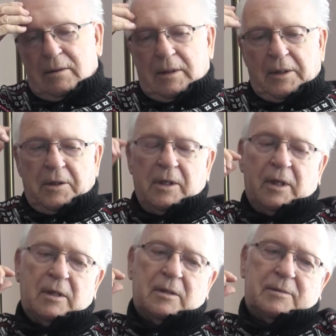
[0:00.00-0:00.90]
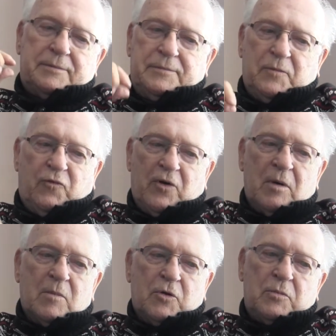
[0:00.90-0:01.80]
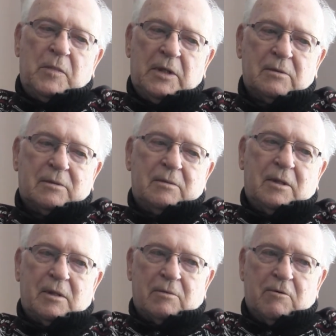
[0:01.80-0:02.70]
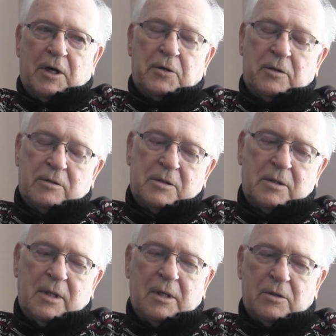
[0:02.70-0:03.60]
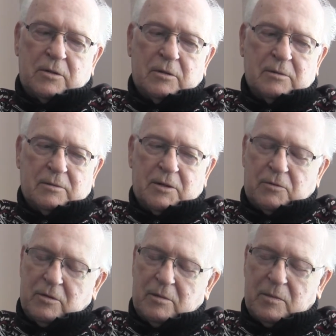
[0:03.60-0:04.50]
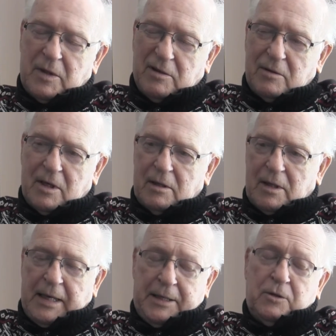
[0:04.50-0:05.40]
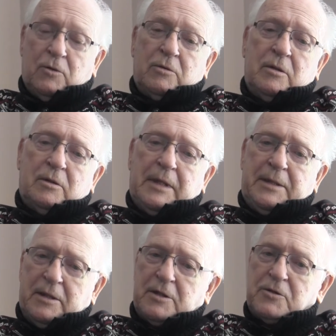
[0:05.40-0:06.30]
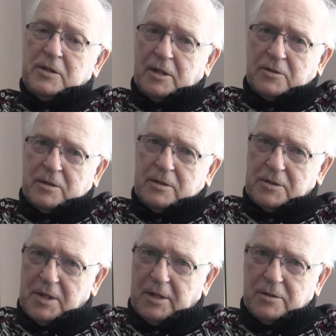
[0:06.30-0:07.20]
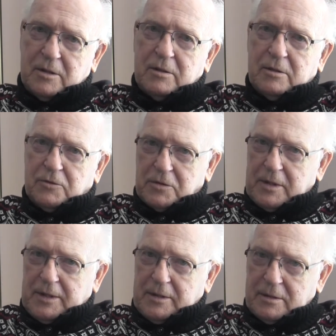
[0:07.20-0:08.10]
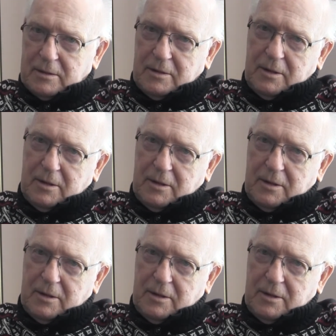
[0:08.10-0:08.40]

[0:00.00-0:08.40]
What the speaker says: Again, farmers milked on a regular schedule, which would have been around, I don't know, I think 6 and 6 in those days.